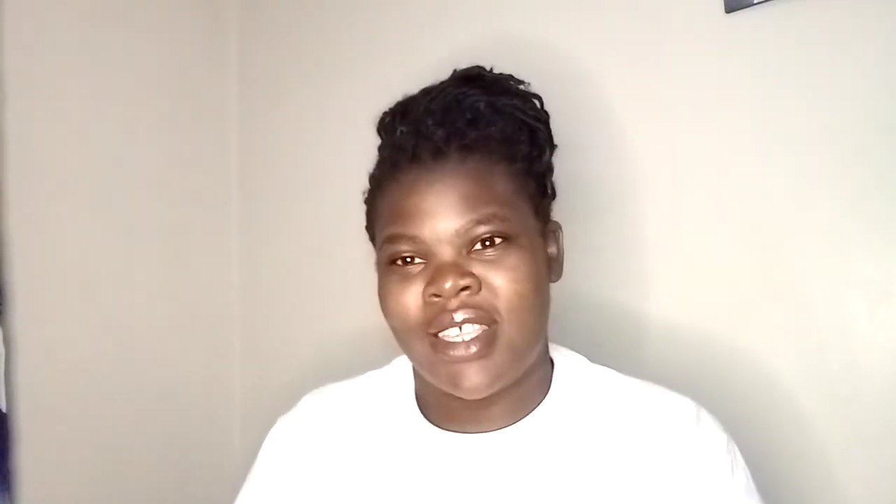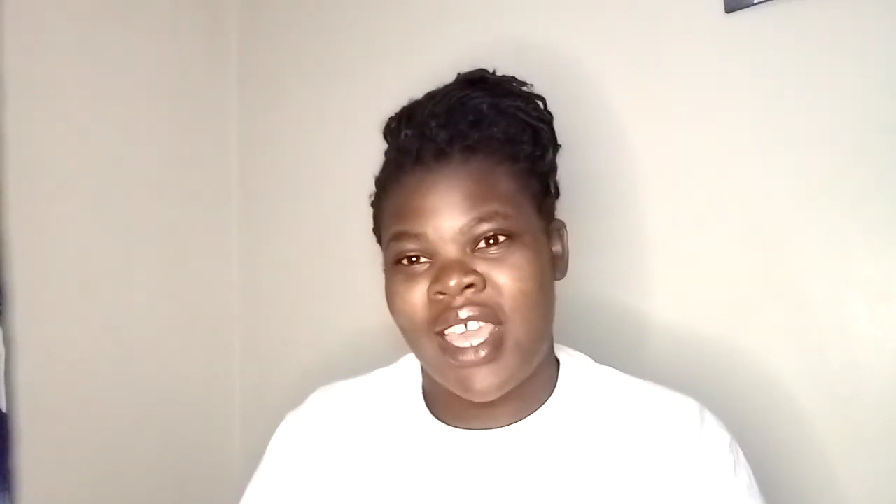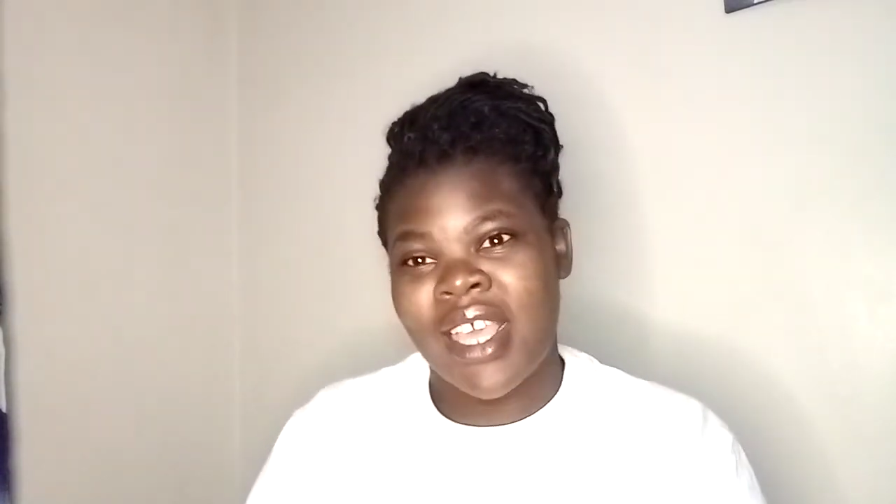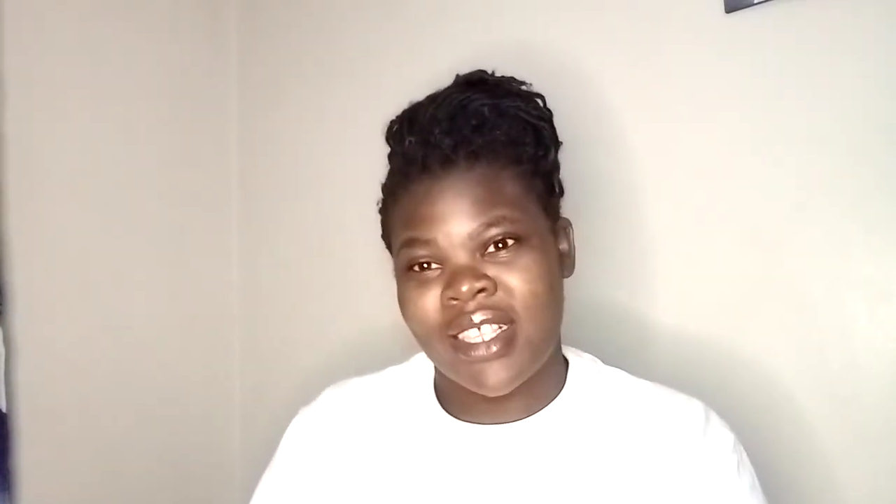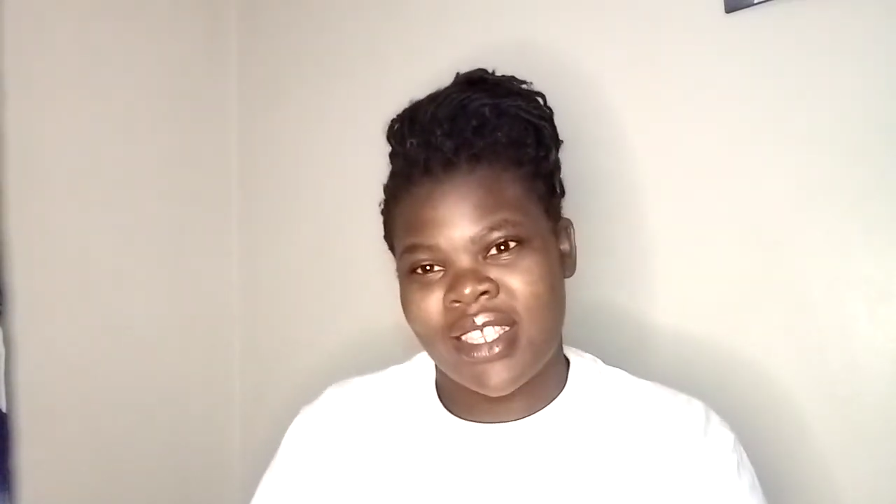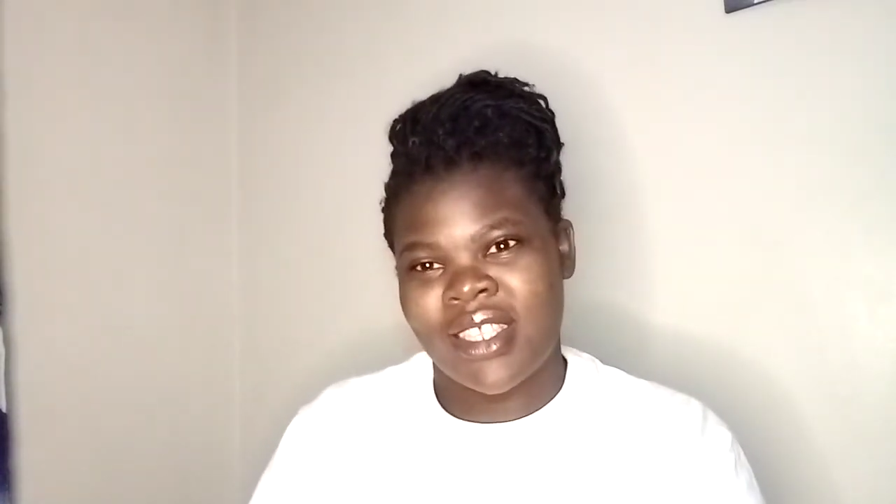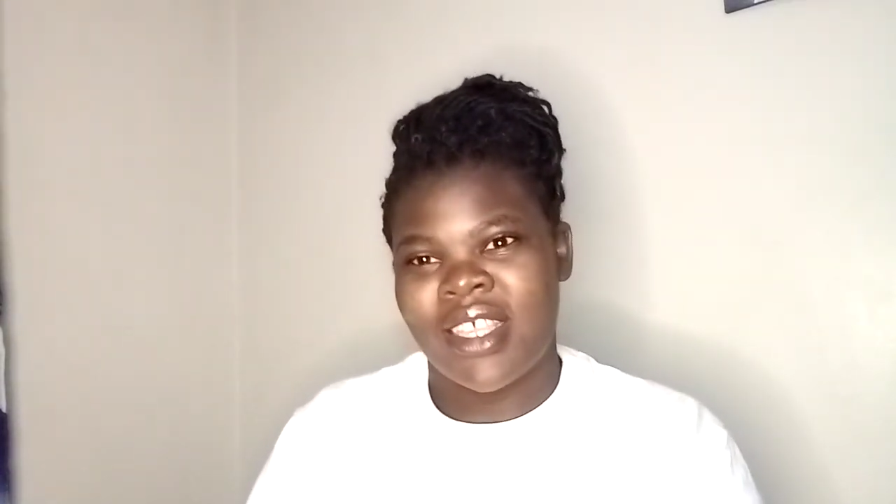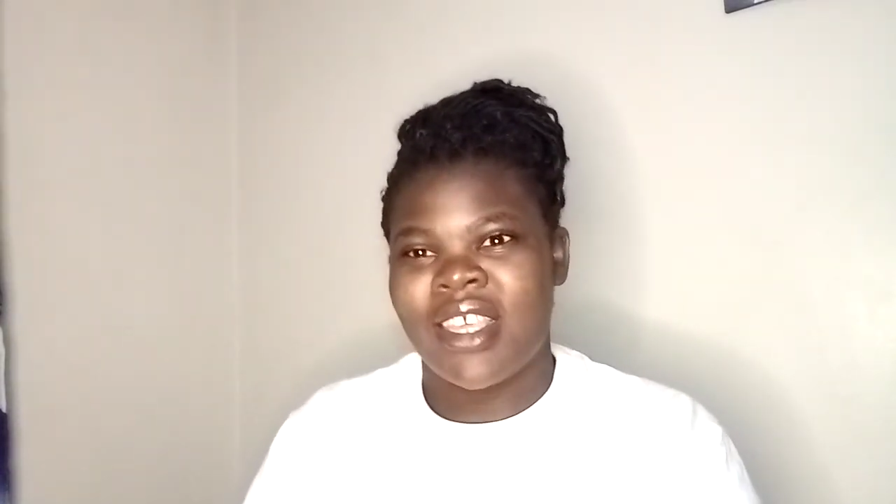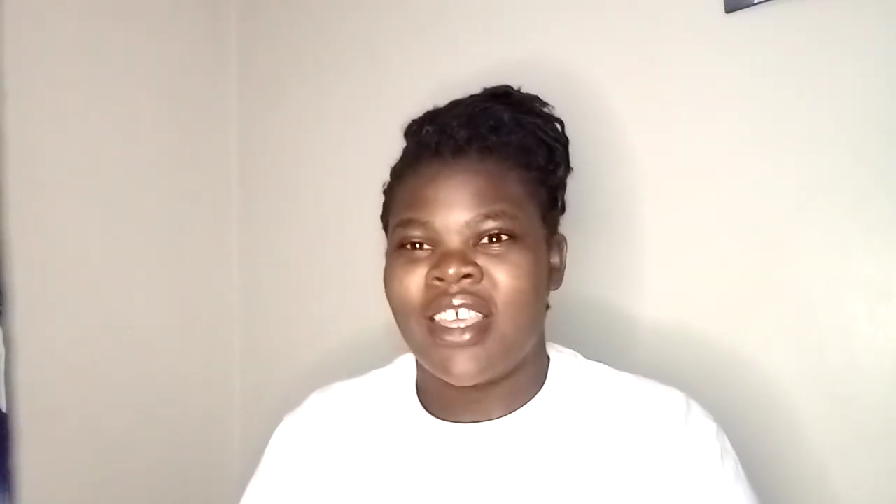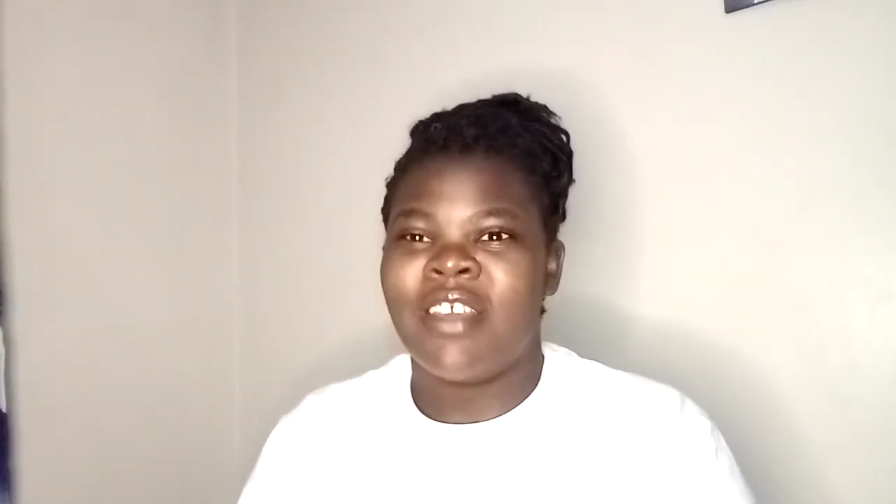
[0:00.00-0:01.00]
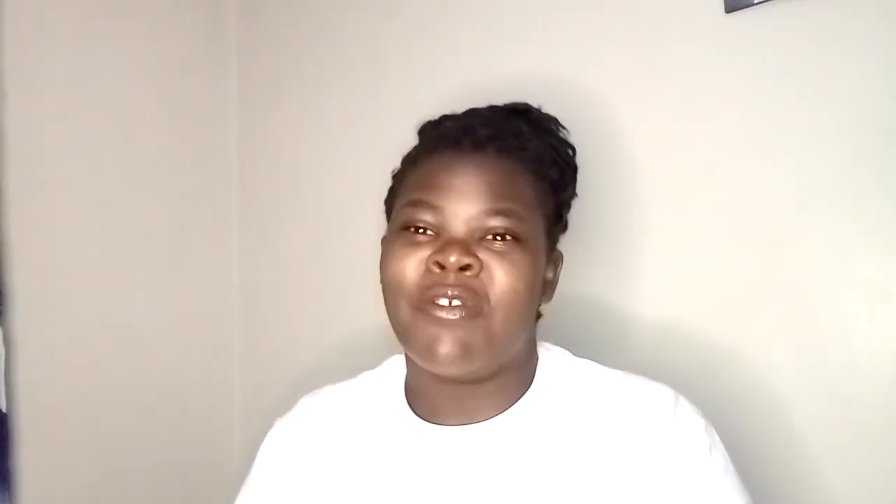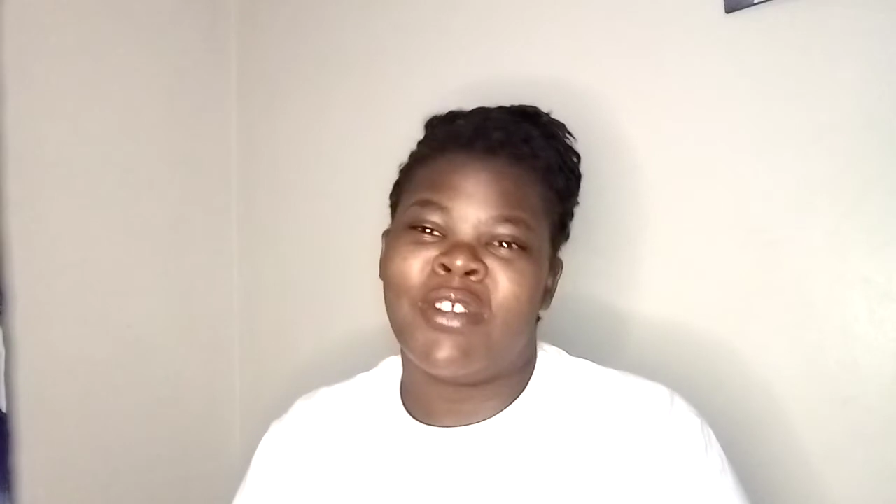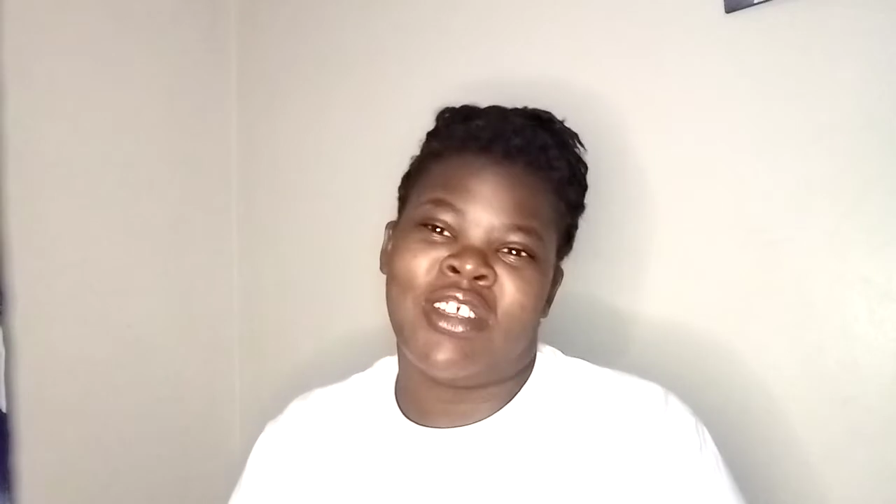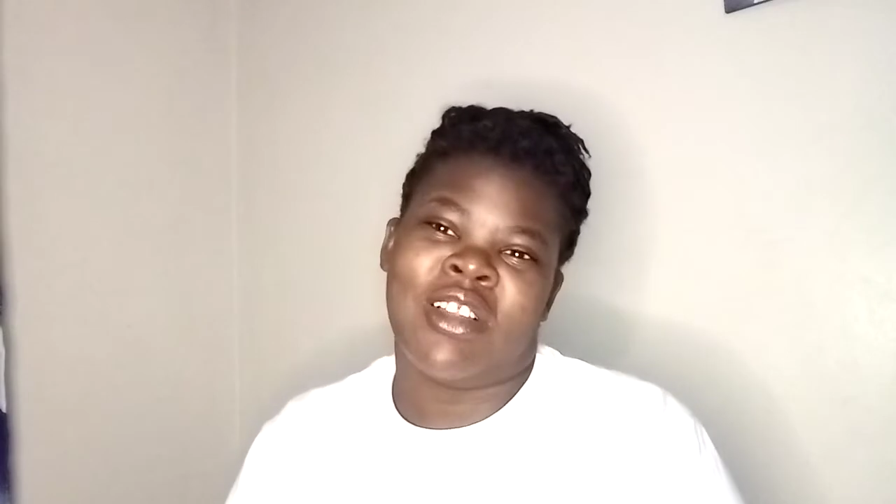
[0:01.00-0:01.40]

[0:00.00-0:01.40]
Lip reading: Yes. If you tell